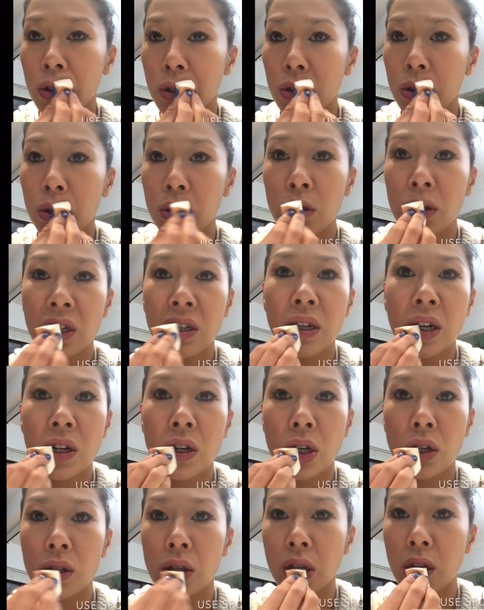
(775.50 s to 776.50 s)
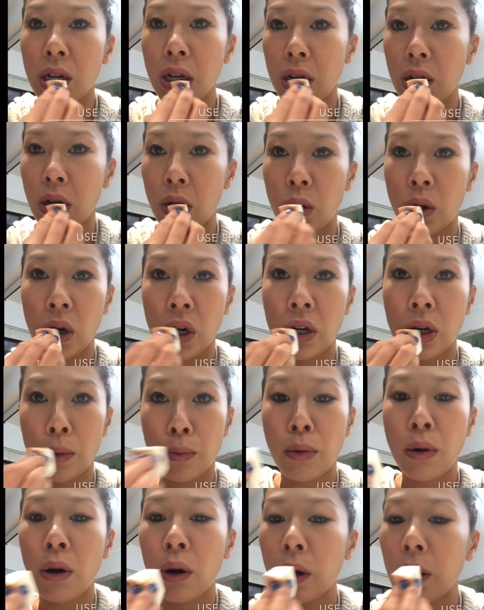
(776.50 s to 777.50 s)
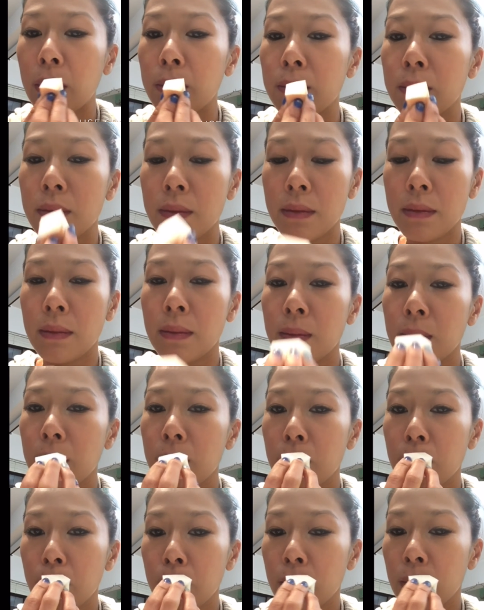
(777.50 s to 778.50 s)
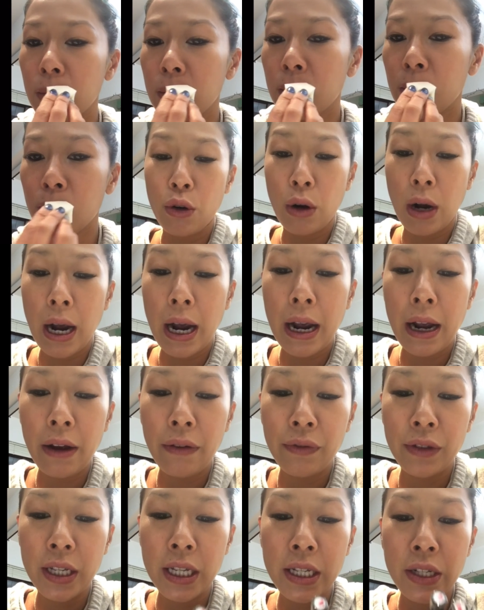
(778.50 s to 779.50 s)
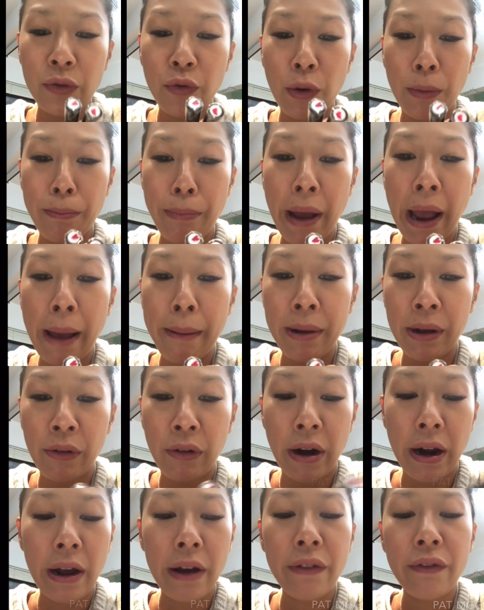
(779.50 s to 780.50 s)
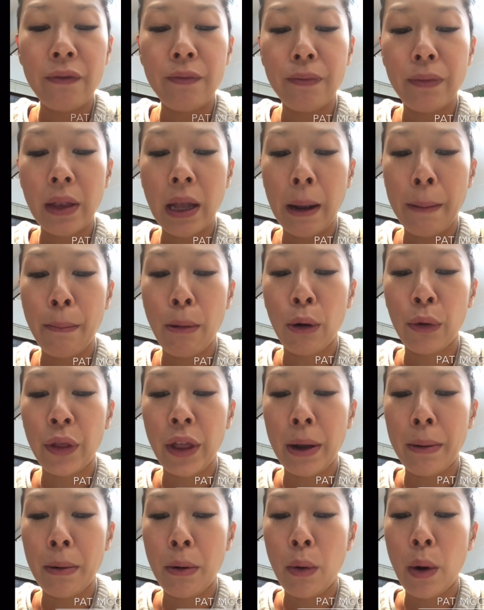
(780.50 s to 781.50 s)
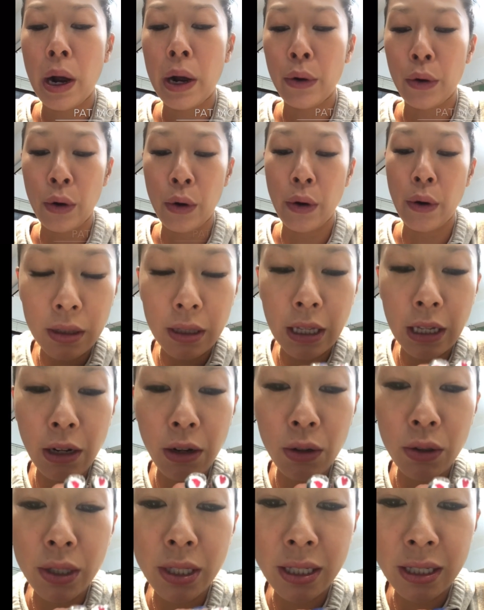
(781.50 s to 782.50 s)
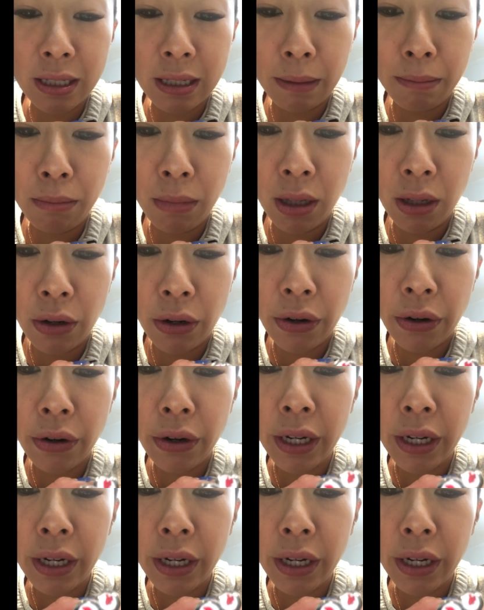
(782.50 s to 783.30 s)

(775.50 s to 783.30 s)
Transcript: to kind of take away the product. So I have these from Pat McGrath. I bought them a while ago. They look similar